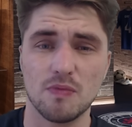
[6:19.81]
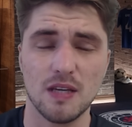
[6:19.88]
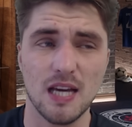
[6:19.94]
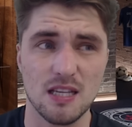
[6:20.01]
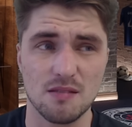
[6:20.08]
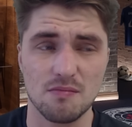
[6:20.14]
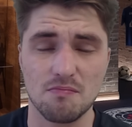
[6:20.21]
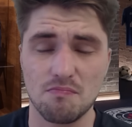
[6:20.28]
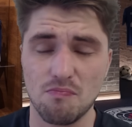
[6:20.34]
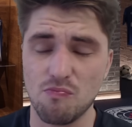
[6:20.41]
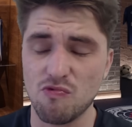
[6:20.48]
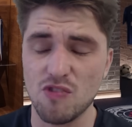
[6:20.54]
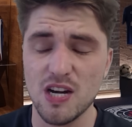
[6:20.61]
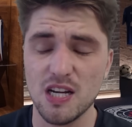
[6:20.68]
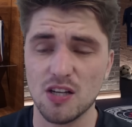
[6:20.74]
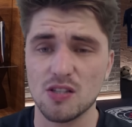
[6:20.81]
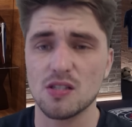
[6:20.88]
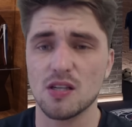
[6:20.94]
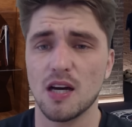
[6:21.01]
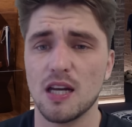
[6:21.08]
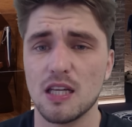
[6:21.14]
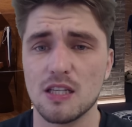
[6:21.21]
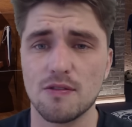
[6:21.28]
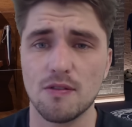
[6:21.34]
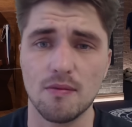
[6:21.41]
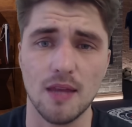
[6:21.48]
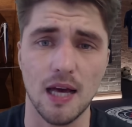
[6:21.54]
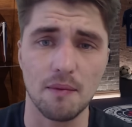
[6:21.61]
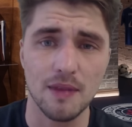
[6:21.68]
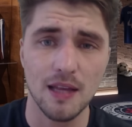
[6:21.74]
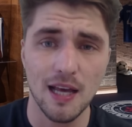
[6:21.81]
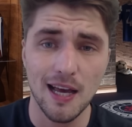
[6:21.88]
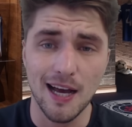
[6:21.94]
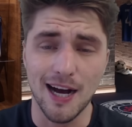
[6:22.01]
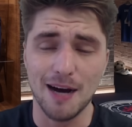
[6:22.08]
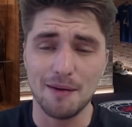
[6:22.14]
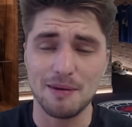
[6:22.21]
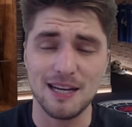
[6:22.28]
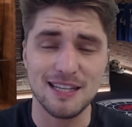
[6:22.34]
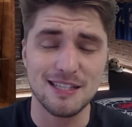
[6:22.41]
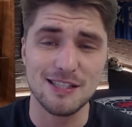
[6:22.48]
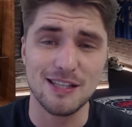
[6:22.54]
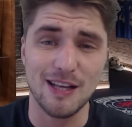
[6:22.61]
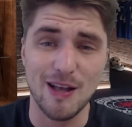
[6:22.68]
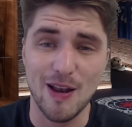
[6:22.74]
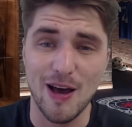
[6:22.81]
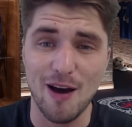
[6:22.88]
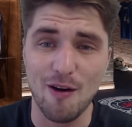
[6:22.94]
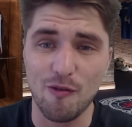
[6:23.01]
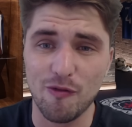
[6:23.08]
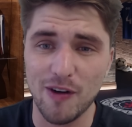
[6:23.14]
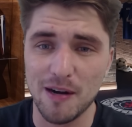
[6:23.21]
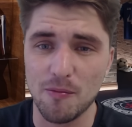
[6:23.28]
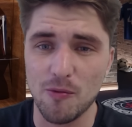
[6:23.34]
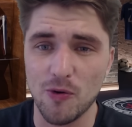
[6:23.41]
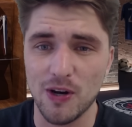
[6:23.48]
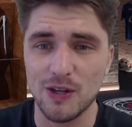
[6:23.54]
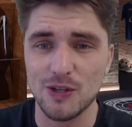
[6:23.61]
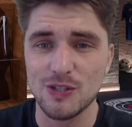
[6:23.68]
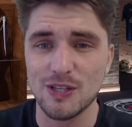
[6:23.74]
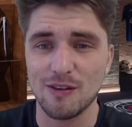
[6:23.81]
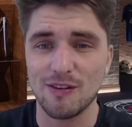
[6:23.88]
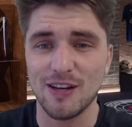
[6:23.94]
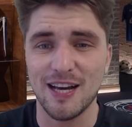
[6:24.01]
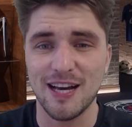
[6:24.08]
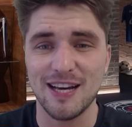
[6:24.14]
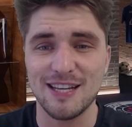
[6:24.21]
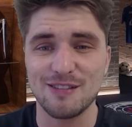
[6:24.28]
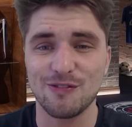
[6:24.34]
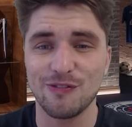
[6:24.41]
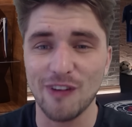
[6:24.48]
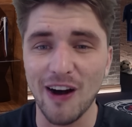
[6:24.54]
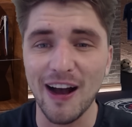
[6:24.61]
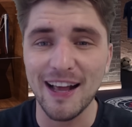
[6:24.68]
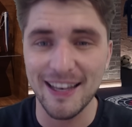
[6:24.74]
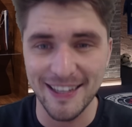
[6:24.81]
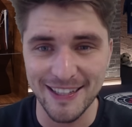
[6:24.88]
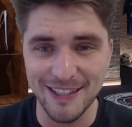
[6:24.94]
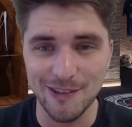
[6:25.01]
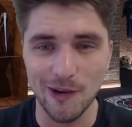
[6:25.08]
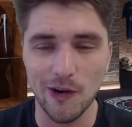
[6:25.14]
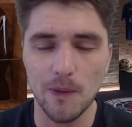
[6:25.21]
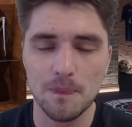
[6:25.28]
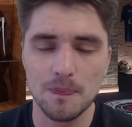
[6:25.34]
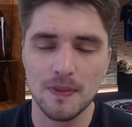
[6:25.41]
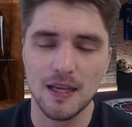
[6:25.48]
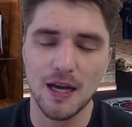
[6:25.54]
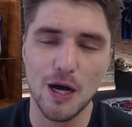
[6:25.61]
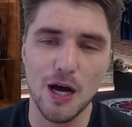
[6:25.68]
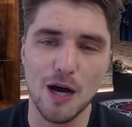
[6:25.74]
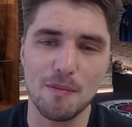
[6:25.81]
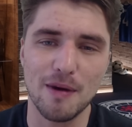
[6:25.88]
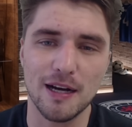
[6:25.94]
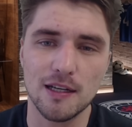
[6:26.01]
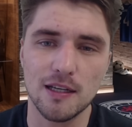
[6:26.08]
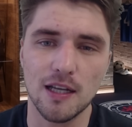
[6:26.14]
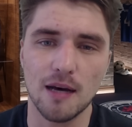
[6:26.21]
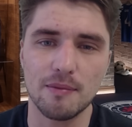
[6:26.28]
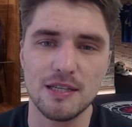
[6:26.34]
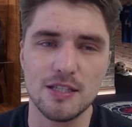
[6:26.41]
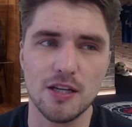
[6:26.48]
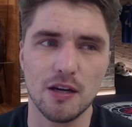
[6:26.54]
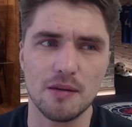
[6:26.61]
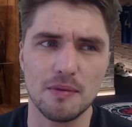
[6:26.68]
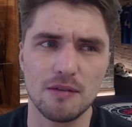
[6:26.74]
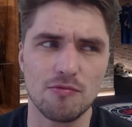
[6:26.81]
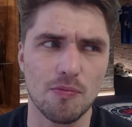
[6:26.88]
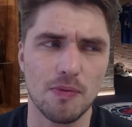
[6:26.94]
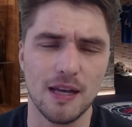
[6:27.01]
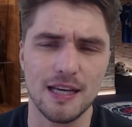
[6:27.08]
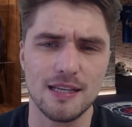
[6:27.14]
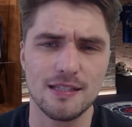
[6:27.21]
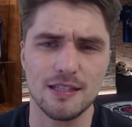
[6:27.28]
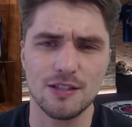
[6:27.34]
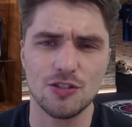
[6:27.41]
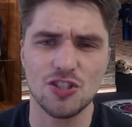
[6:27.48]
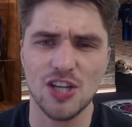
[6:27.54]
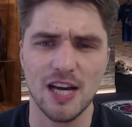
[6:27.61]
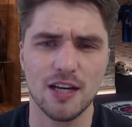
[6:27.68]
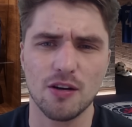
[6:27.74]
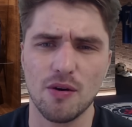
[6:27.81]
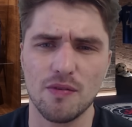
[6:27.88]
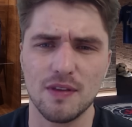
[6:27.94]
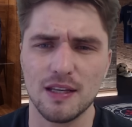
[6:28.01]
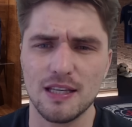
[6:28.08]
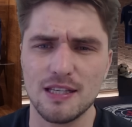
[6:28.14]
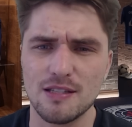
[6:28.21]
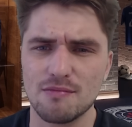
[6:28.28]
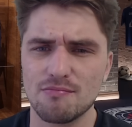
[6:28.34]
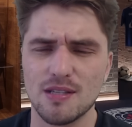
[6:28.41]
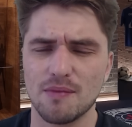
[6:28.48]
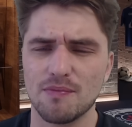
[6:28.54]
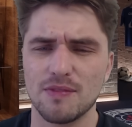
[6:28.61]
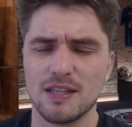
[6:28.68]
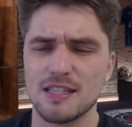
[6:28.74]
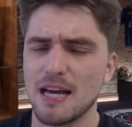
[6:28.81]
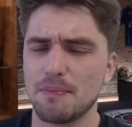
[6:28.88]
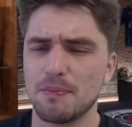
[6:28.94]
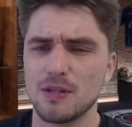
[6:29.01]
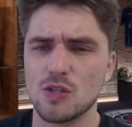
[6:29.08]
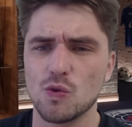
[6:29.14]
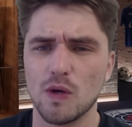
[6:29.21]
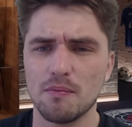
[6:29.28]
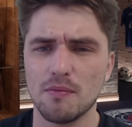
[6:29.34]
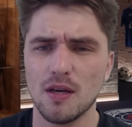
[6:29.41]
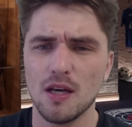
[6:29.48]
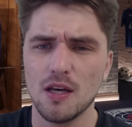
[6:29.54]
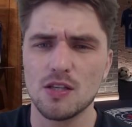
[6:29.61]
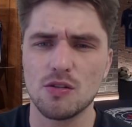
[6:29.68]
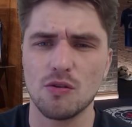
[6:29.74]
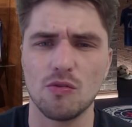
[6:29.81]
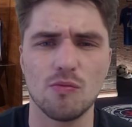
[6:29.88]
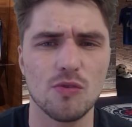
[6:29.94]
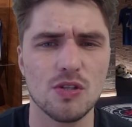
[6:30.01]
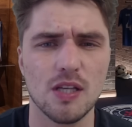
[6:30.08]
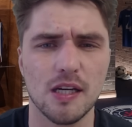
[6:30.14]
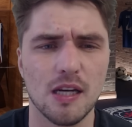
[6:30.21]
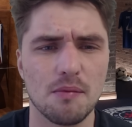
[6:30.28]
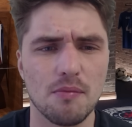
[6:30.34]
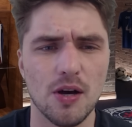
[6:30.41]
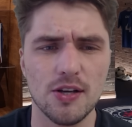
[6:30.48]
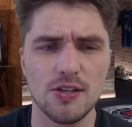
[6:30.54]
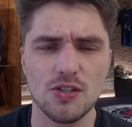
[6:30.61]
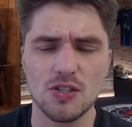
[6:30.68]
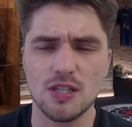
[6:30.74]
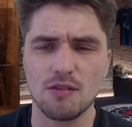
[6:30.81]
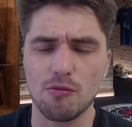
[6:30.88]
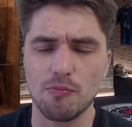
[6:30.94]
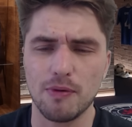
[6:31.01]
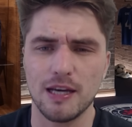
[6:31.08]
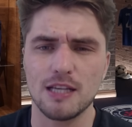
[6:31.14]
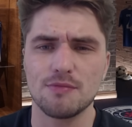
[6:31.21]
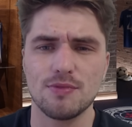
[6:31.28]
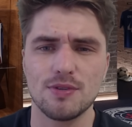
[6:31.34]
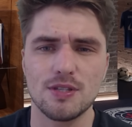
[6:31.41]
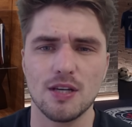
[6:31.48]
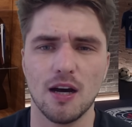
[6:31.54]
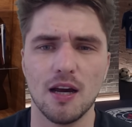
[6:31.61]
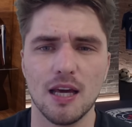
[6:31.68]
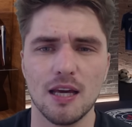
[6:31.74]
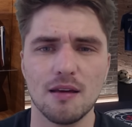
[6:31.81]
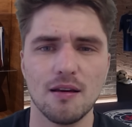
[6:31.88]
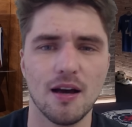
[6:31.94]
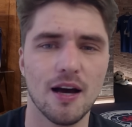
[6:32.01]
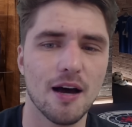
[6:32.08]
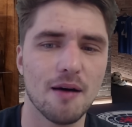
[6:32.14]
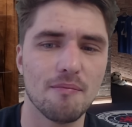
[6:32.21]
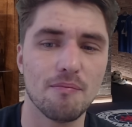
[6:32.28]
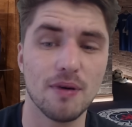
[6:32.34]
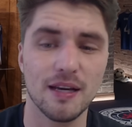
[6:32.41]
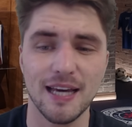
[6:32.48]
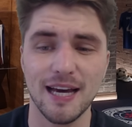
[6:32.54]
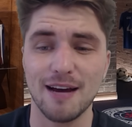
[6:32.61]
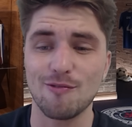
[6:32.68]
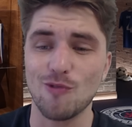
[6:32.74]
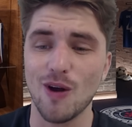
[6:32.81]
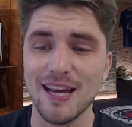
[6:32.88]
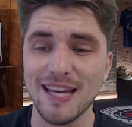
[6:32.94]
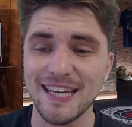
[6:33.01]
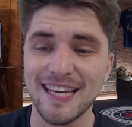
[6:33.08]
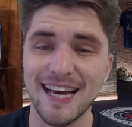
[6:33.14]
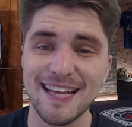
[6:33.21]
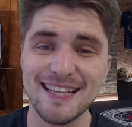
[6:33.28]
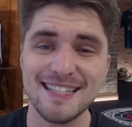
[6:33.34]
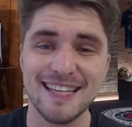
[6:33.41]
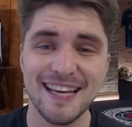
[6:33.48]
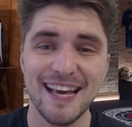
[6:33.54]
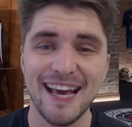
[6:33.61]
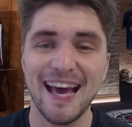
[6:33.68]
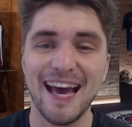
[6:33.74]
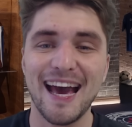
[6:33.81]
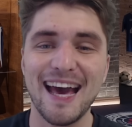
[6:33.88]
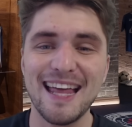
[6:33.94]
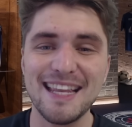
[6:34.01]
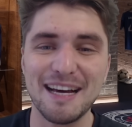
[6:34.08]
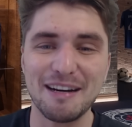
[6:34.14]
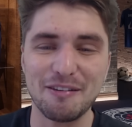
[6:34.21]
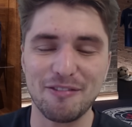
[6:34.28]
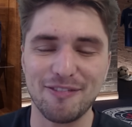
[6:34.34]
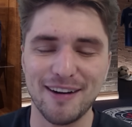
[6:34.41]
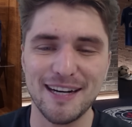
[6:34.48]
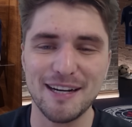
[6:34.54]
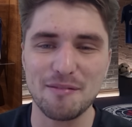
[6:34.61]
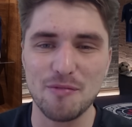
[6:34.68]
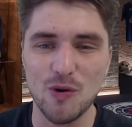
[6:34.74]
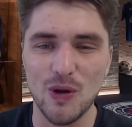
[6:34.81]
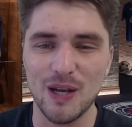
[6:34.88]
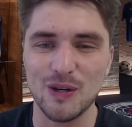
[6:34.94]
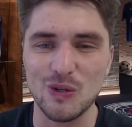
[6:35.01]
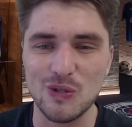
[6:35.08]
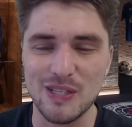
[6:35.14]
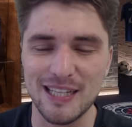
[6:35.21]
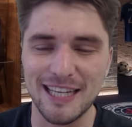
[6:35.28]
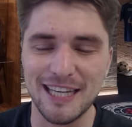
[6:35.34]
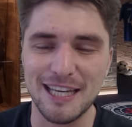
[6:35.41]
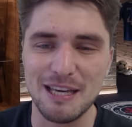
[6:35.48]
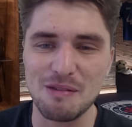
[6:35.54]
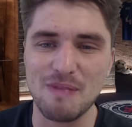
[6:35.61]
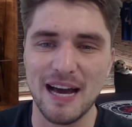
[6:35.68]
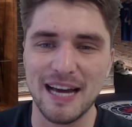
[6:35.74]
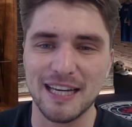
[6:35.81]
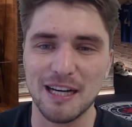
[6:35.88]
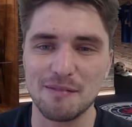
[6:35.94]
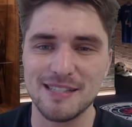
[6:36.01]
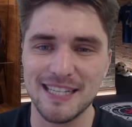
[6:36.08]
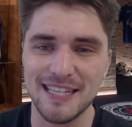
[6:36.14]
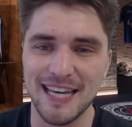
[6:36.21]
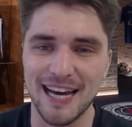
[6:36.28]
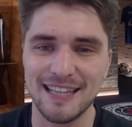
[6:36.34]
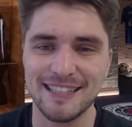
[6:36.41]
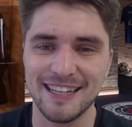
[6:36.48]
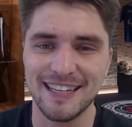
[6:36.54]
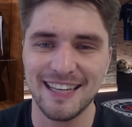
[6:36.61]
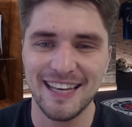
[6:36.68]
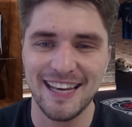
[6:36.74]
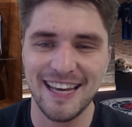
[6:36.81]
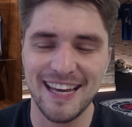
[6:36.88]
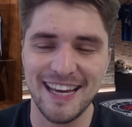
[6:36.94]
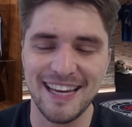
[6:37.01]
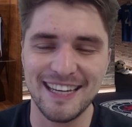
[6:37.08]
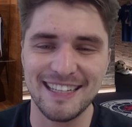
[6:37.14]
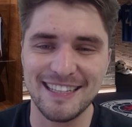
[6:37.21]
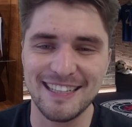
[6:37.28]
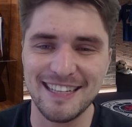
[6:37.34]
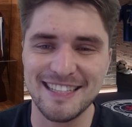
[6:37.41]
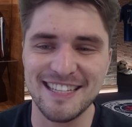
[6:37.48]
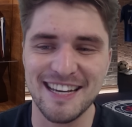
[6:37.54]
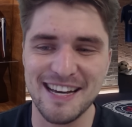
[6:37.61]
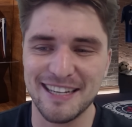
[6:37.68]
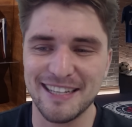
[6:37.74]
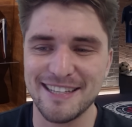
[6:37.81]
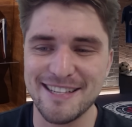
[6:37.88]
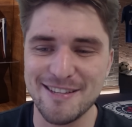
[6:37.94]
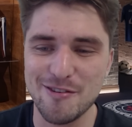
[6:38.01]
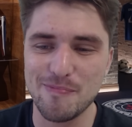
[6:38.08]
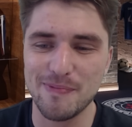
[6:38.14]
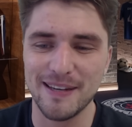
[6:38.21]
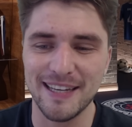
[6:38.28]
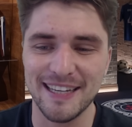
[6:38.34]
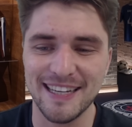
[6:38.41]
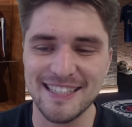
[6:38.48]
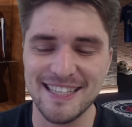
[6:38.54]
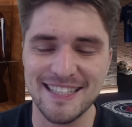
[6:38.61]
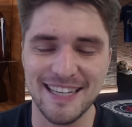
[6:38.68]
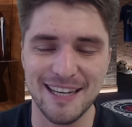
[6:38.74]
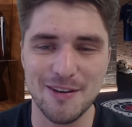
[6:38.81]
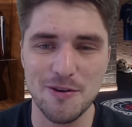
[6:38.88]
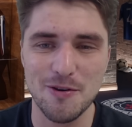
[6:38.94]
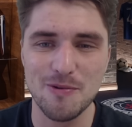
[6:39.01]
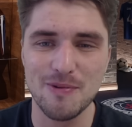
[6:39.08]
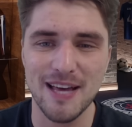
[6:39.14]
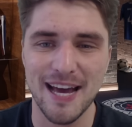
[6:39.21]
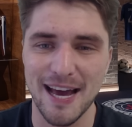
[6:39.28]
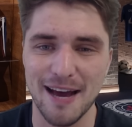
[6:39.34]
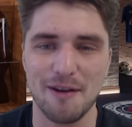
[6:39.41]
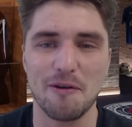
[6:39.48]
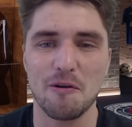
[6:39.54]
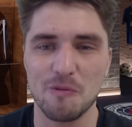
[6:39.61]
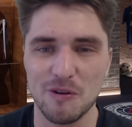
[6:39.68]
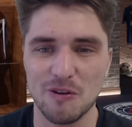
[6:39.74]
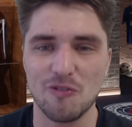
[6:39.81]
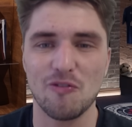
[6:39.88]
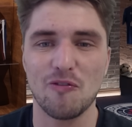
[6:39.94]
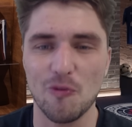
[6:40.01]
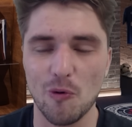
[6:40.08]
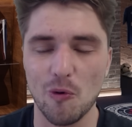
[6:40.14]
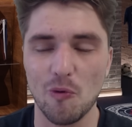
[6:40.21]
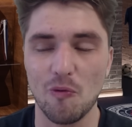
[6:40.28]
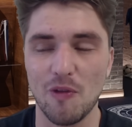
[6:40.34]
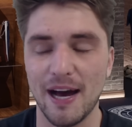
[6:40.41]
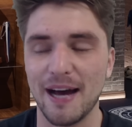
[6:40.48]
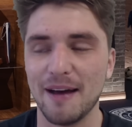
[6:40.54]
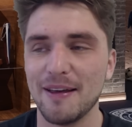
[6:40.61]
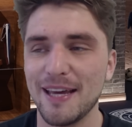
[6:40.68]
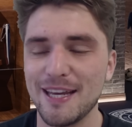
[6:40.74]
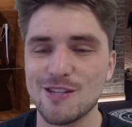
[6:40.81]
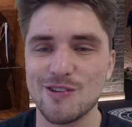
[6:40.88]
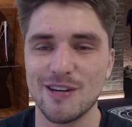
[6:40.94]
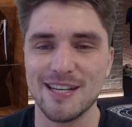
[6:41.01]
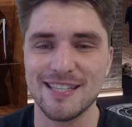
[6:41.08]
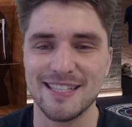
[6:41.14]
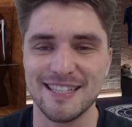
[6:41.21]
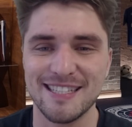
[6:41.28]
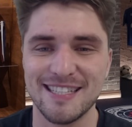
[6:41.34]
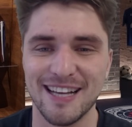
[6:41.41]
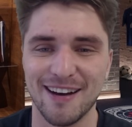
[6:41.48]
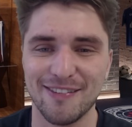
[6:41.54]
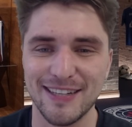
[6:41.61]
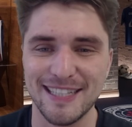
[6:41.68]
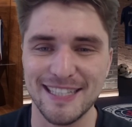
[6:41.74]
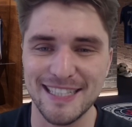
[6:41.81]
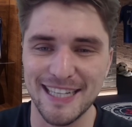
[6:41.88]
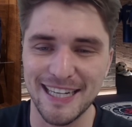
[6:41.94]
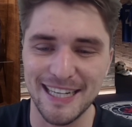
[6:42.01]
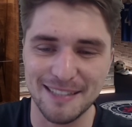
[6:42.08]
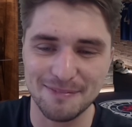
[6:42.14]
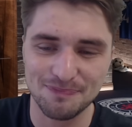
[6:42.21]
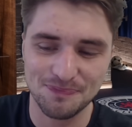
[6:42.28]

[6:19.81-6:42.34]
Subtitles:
But yeah, some really good signings from them. And it does look like Alfredo Morelos has finally got a club. He's going to be replacing Dzeko. I think something's happened to him, so almost like an emergency replacement signing. But yeah, Ryan Kent and Alfredo Morelos linking back up together in the Turkish Super League. As I said, who the hell would have thought that? Interesting stuff indeed.